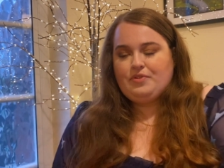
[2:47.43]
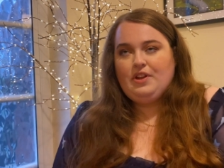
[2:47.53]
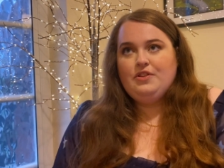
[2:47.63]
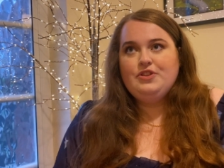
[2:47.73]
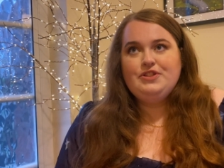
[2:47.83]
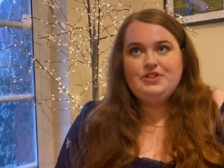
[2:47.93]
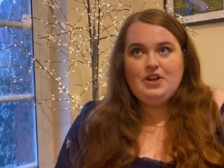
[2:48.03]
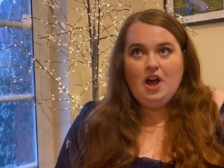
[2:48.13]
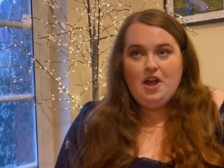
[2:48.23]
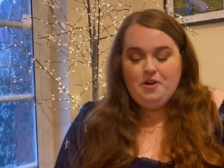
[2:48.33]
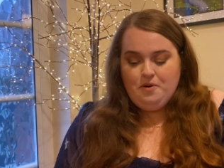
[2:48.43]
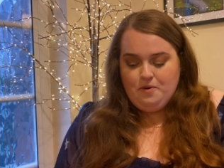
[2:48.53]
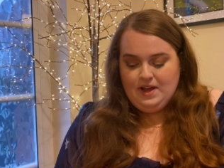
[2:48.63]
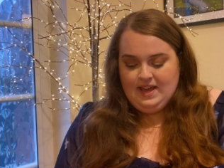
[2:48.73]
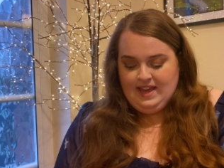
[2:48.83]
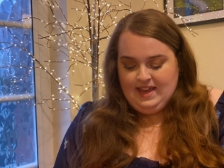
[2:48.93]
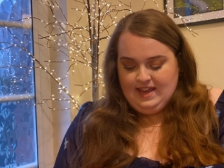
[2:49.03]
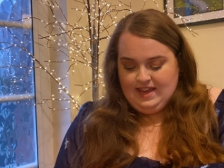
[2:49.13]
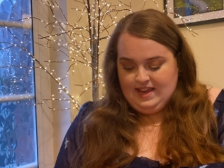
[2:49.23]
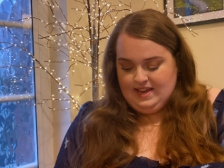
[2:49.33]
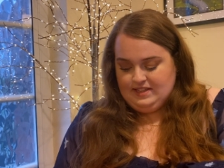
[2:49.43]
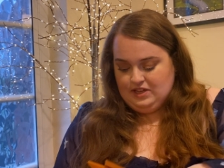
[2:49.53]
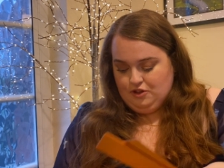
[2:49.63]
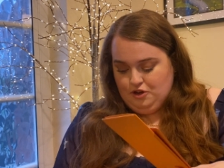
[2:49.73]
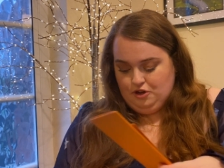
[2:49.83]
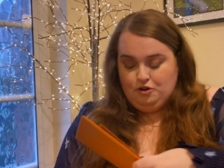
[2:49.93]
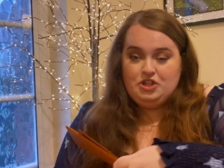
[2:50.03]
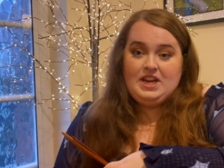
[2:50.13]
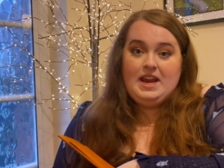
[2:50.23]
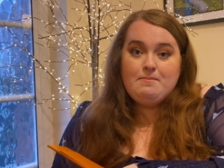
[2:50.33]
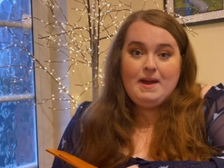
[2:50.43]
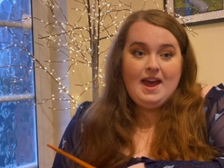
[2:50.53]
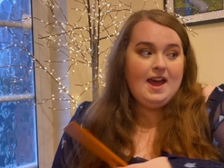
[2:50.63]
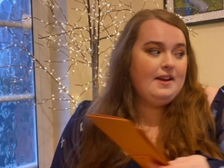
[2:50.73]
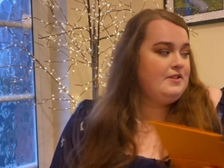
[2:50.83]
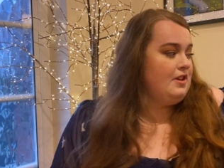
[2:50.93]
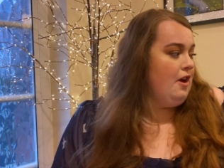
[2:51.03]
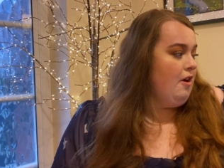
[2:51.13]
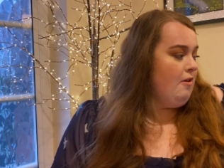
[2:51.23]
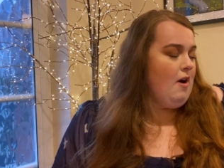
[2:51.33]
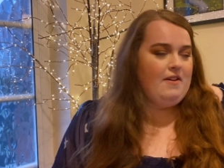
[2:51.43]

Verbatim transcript: the style is the new chain bag so